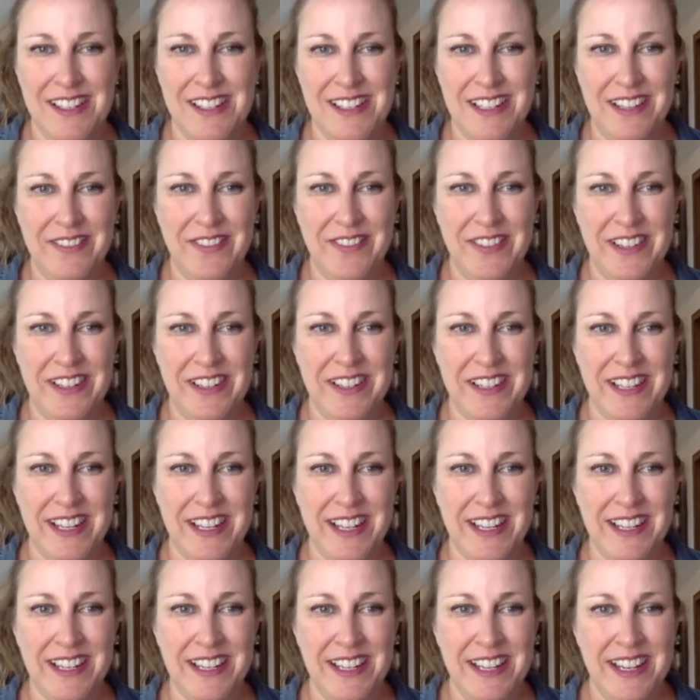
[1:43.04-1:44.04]

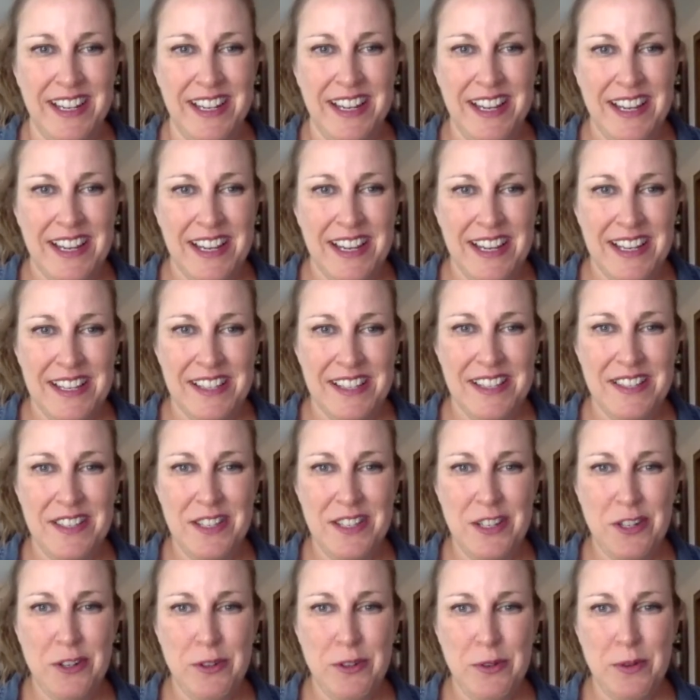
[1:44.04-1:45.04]
Definitely.
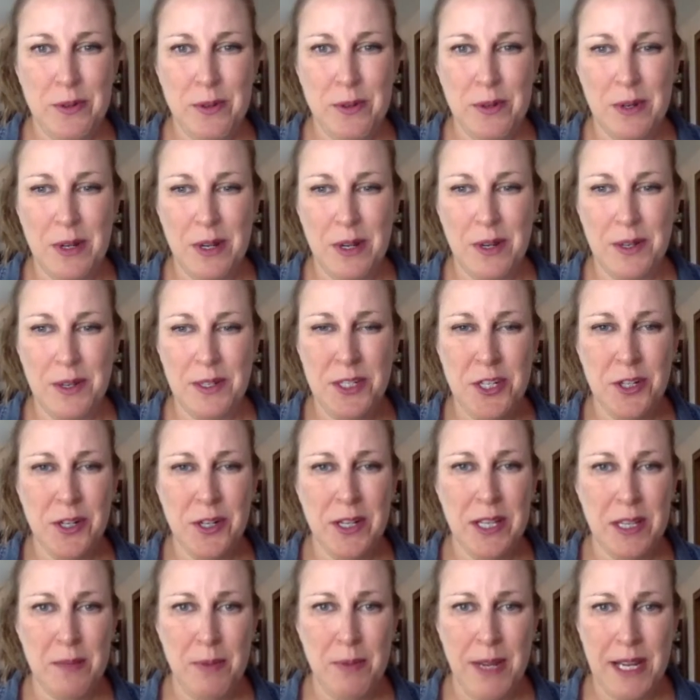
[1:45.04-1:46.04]
So
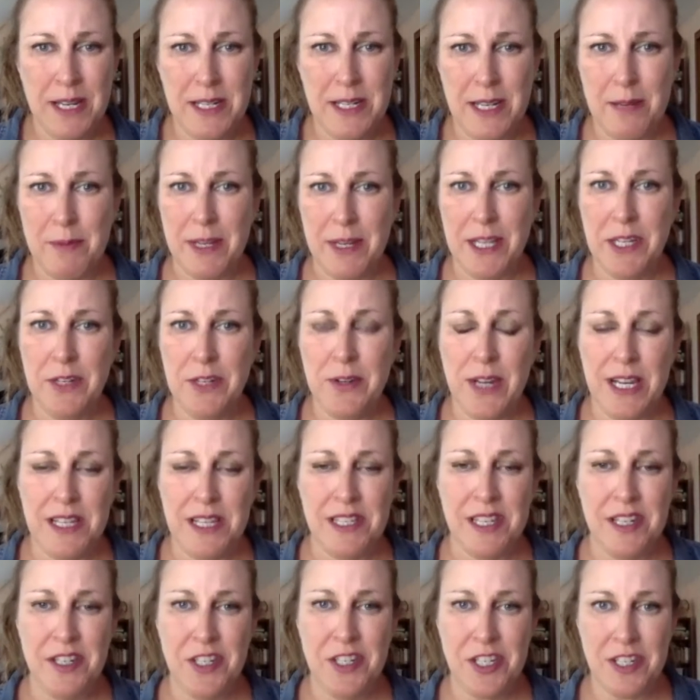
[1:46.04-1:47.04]
during the pandemic, you
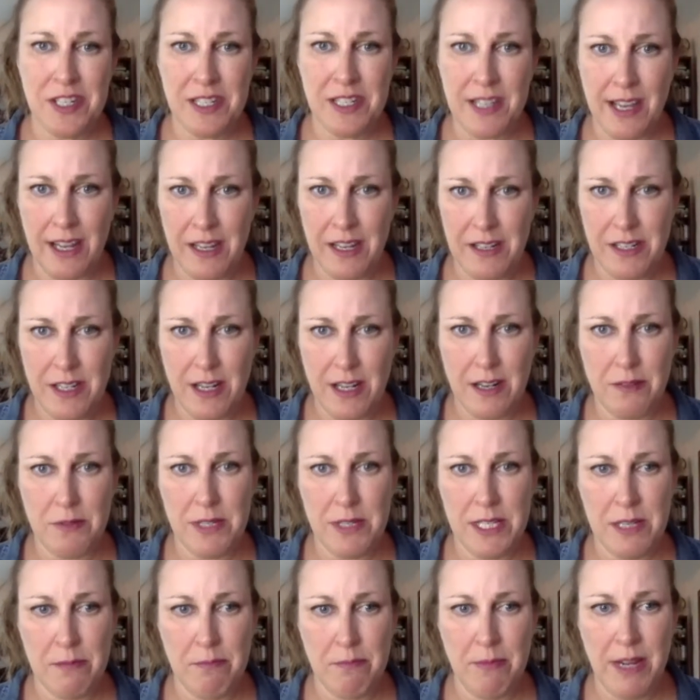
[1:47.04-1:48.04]
guys had just gotten done with
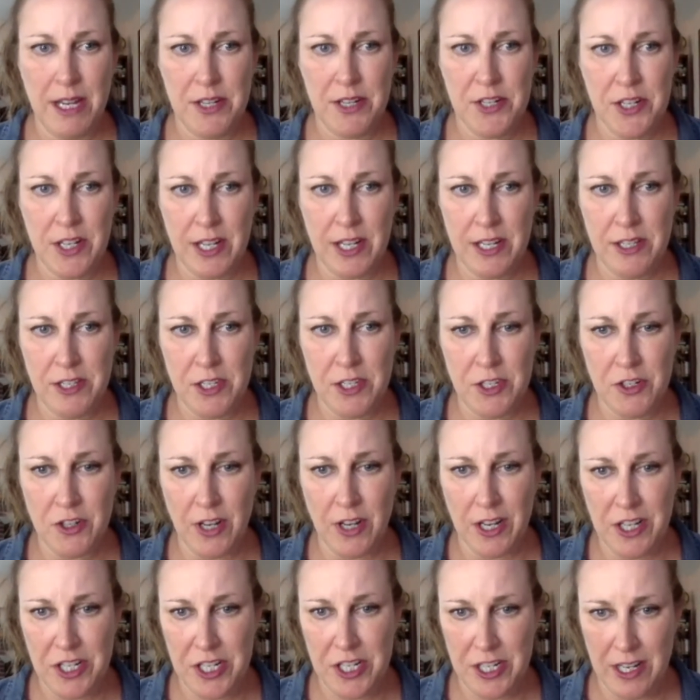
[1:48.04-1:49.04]
some major
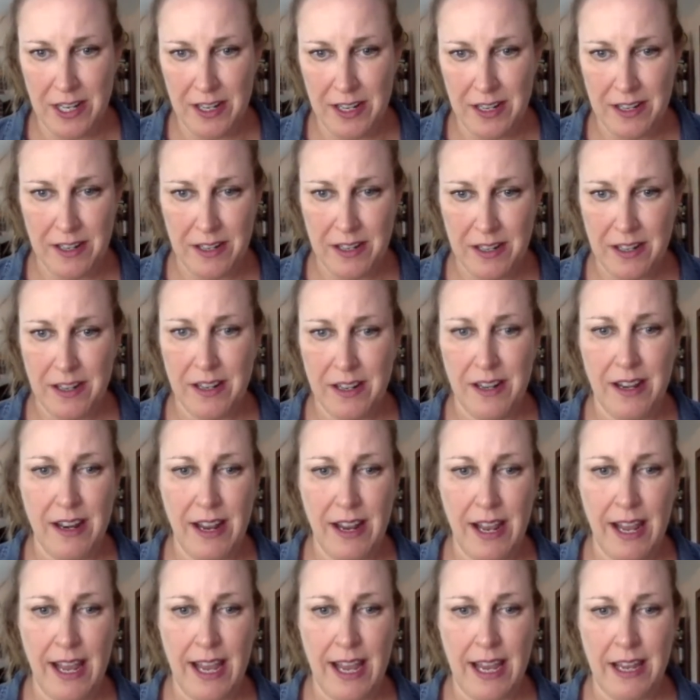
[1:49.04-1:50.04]
construction
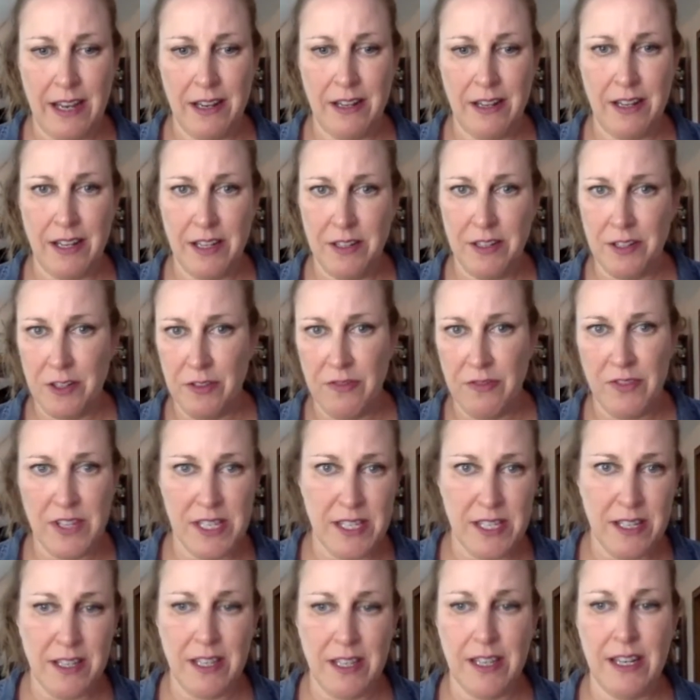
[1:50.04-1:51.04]
in your
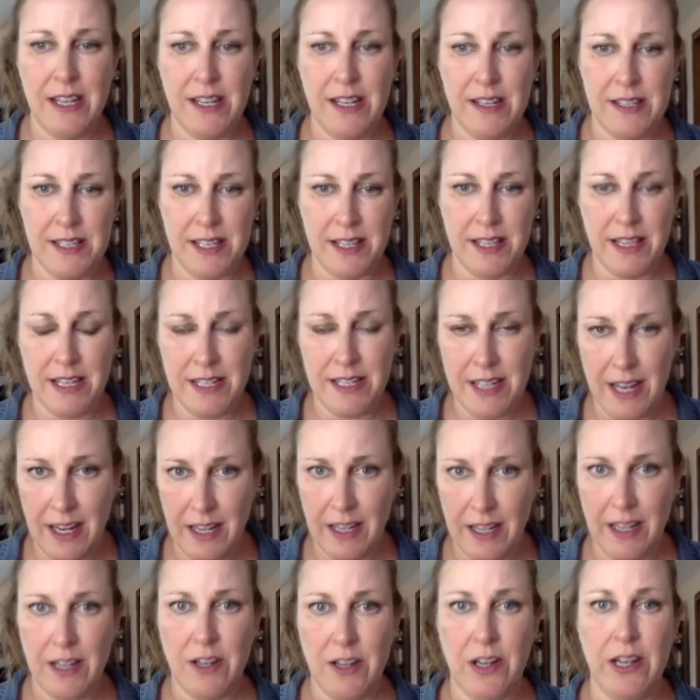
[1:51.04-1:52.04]
facilities and the
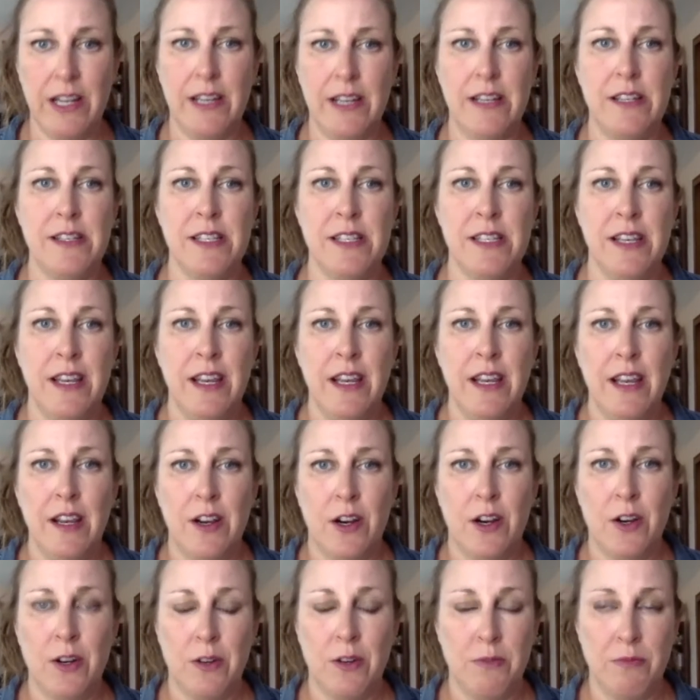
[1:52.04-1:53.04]
dining areas,
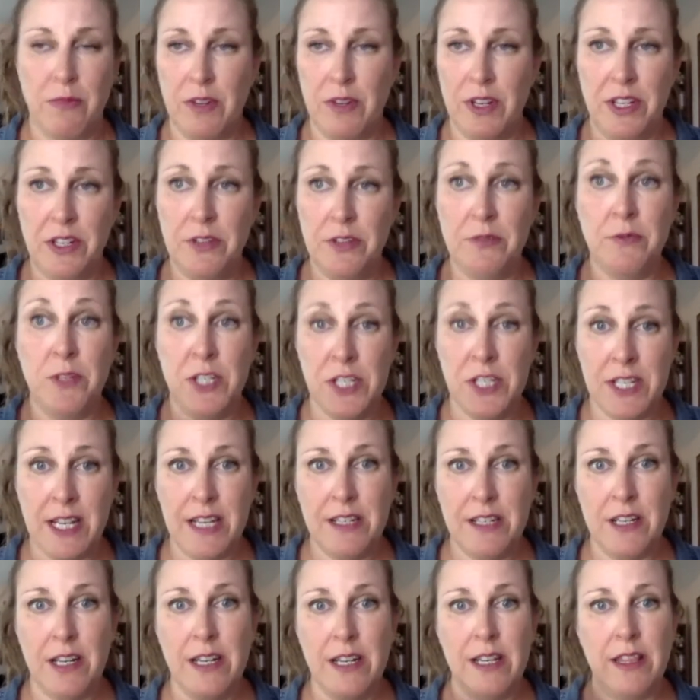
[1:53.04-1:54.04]
or you just got
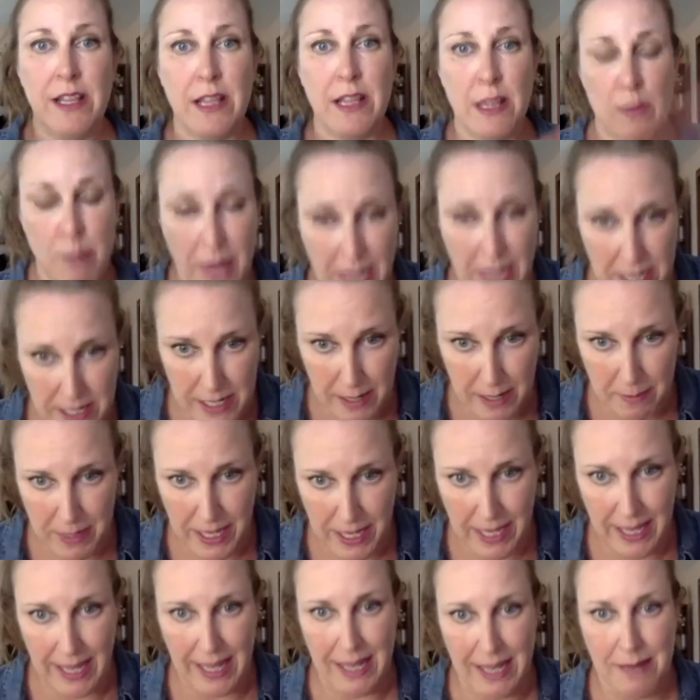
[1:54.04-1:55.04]
done and then the
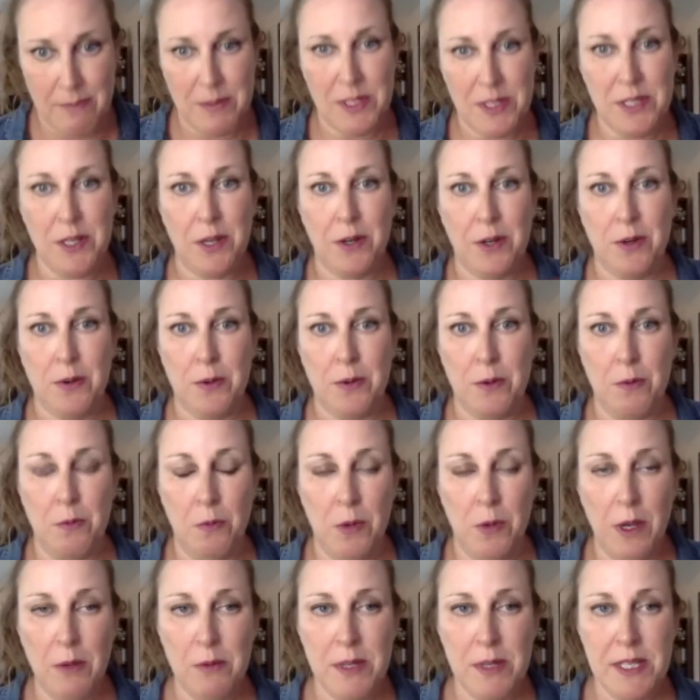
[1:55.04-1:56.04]
pandemic came. So
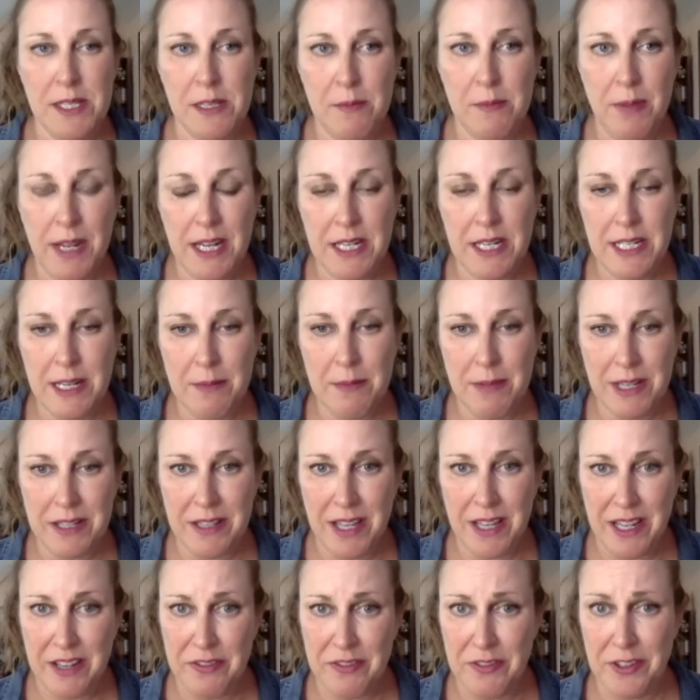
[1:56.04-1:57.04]
what was the pandemic
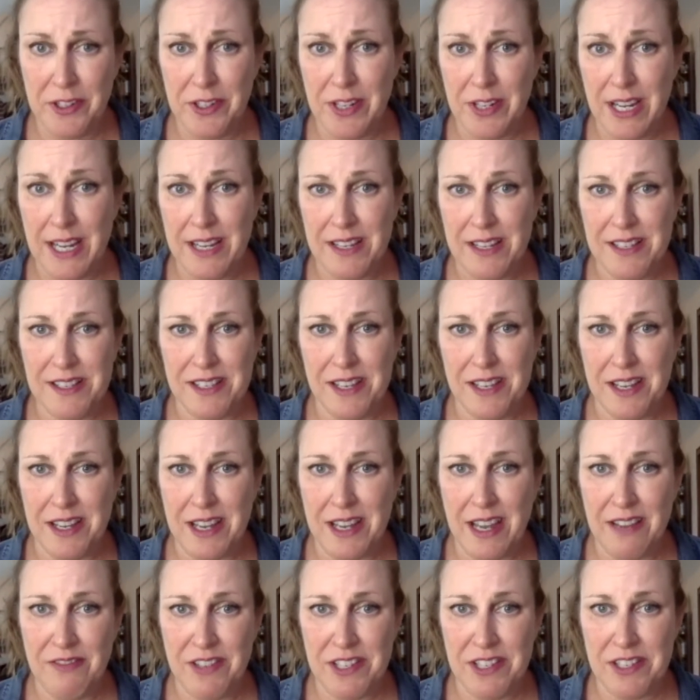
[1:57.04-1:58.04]
like for you guys? Like
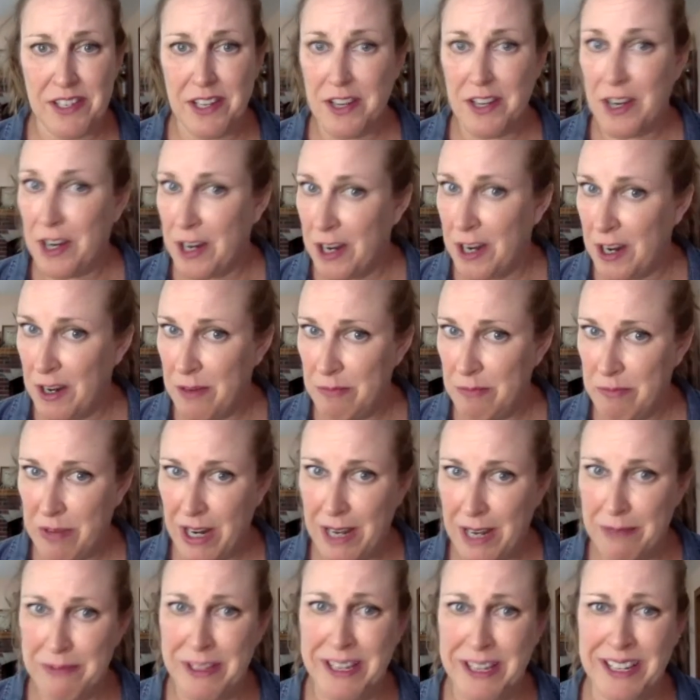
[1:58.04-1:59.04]
obviously hard,
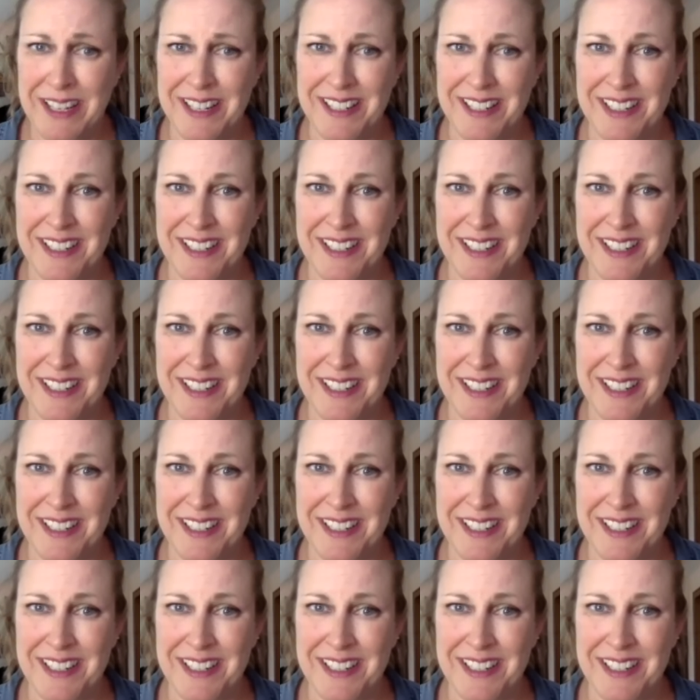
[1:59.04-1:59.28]
probably.